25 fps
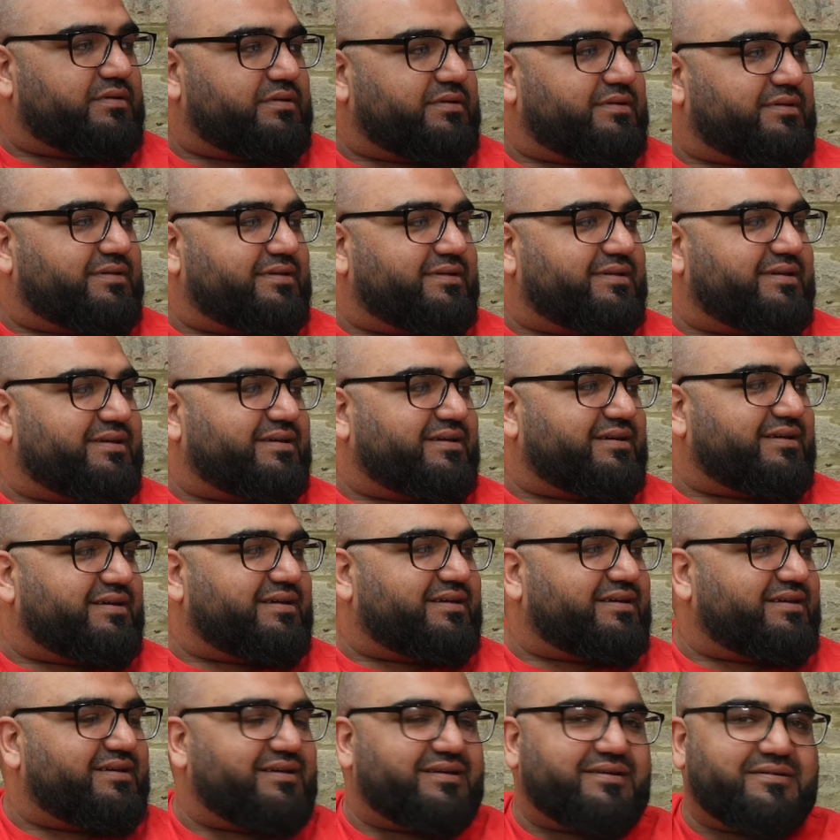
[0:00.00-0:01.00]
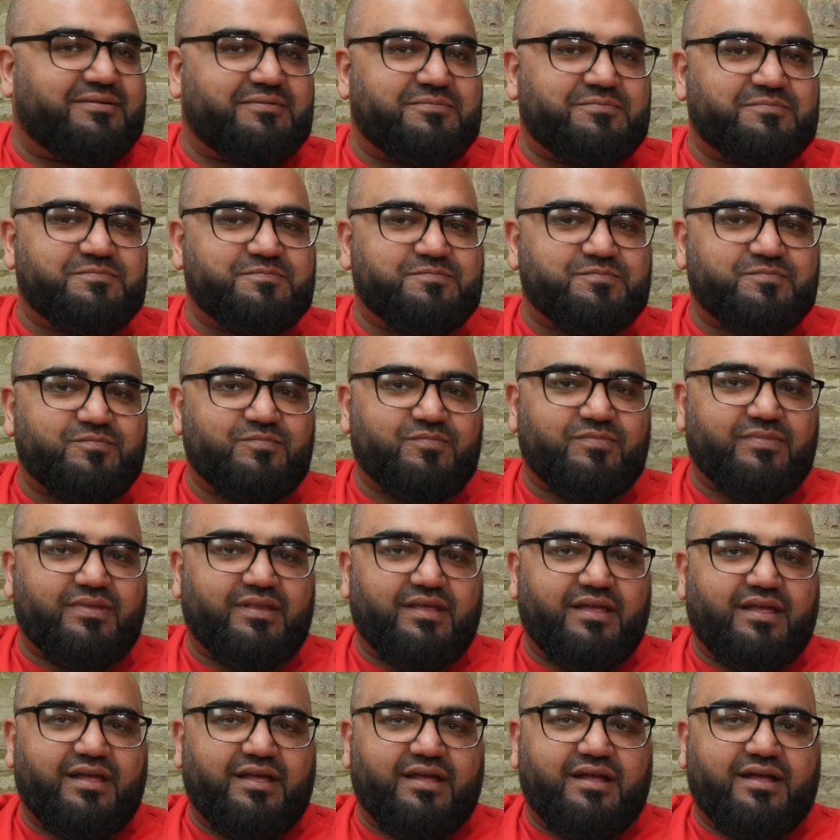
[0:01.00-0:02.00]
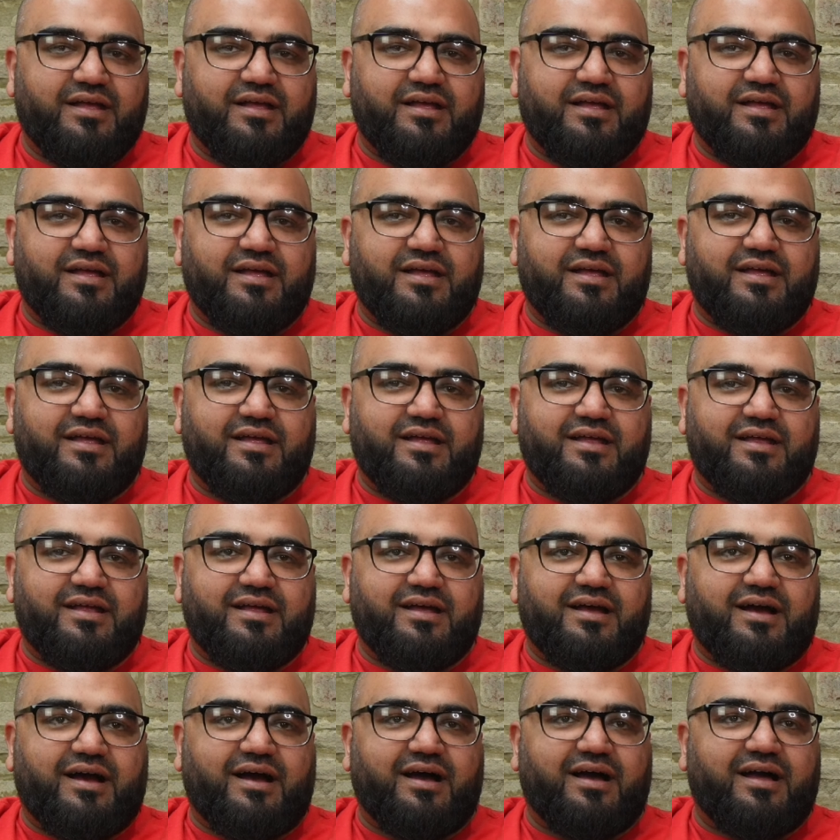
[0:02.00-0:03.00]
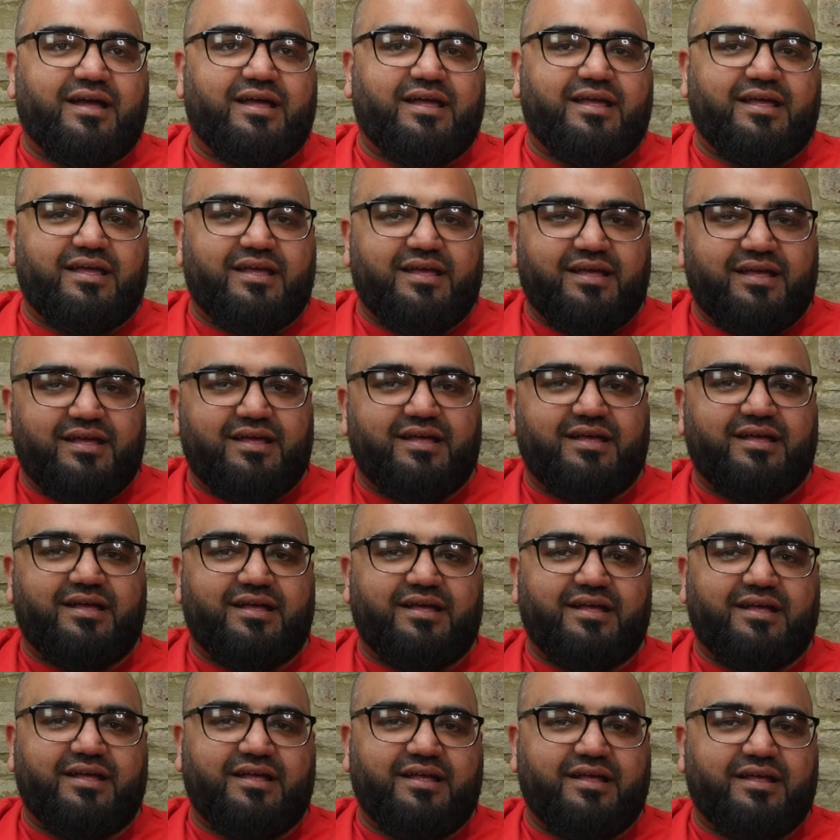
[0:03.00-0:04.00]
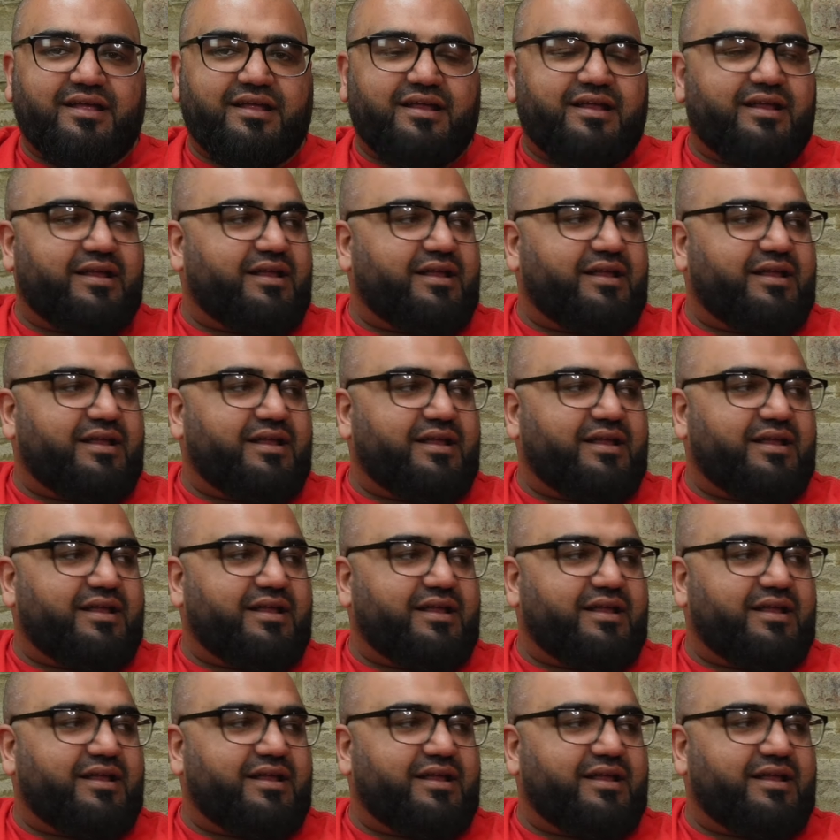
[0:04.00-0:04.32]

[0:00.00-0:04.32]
[no speech]